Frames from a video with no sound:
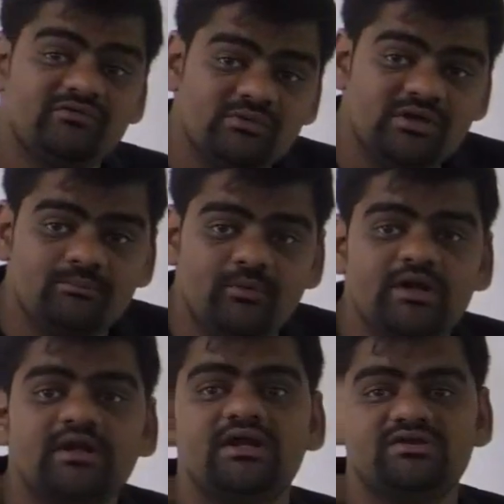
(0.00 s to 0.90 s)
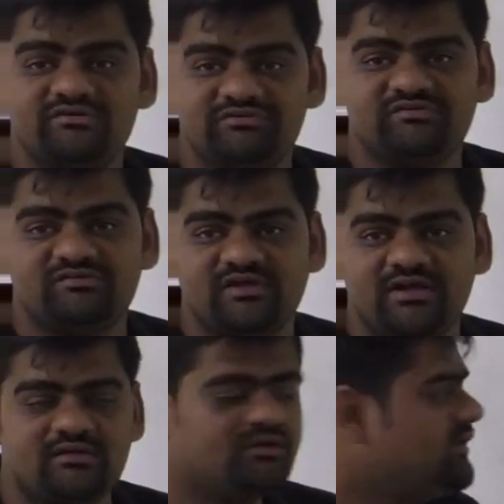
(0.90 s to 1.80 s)
more important condition which is
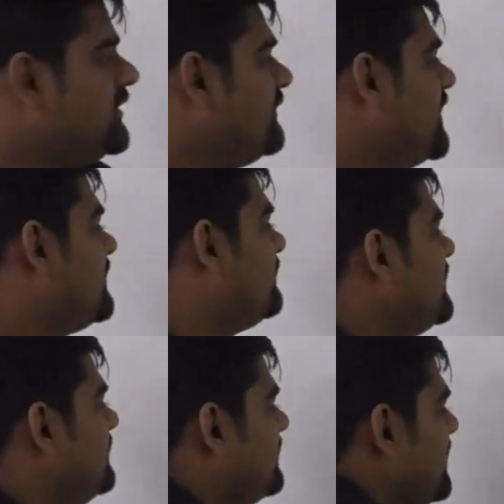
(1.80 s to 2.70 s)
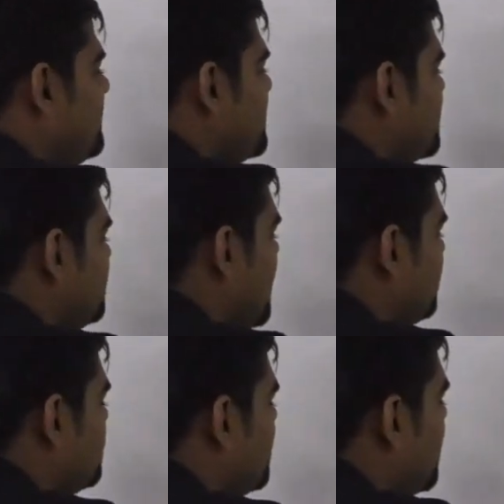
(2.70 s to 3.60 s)
set, that these equations has
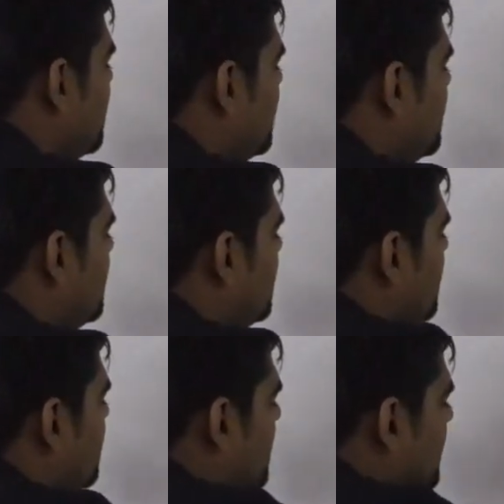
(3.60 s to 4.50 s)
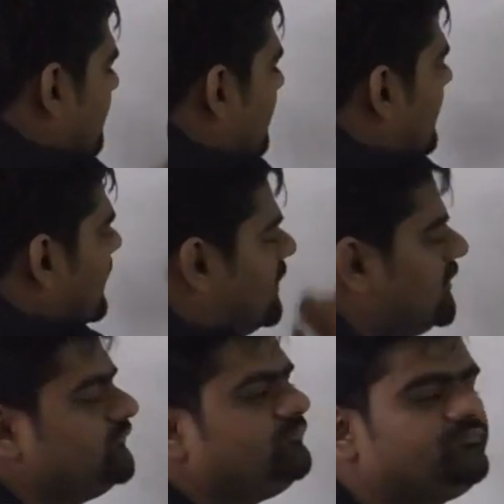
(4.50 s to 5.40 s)
to be
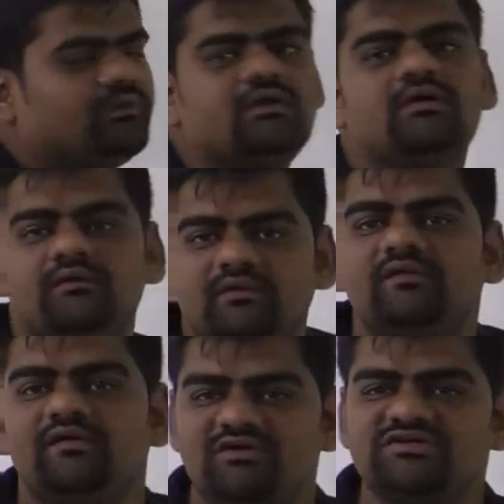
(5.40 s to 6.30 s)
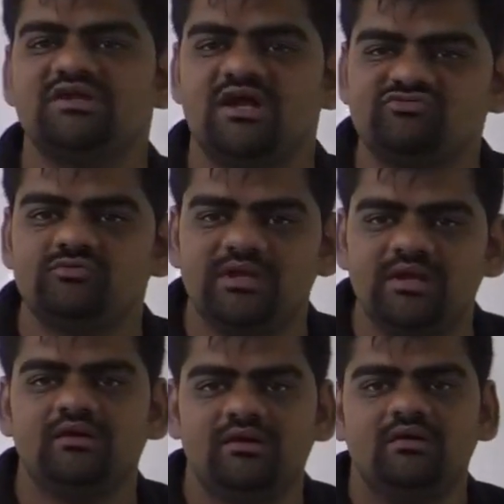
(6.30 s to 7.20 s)
real. This equation has to
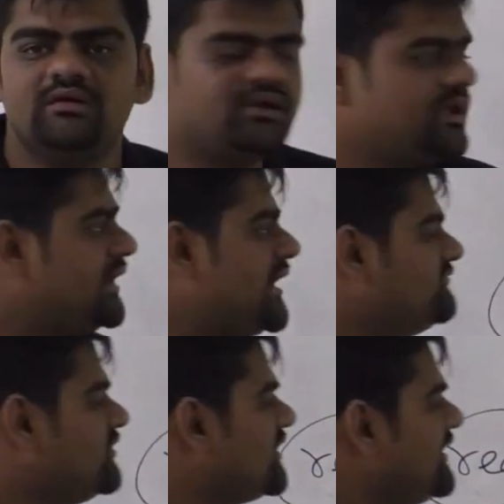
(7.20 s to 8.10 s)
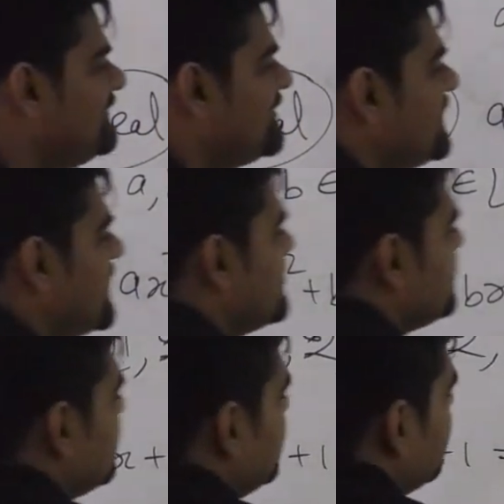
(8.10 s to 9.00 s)
be real, and for real, what is the
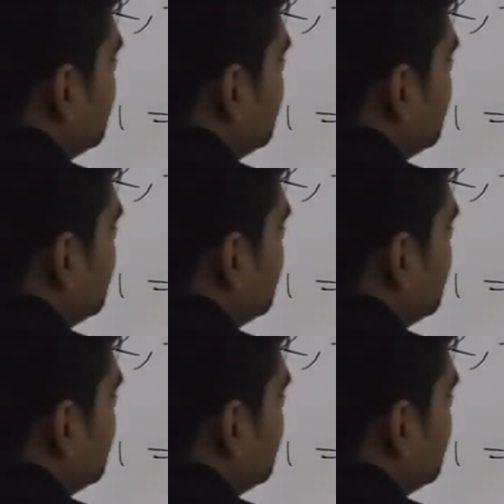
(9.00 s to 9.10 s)
condition?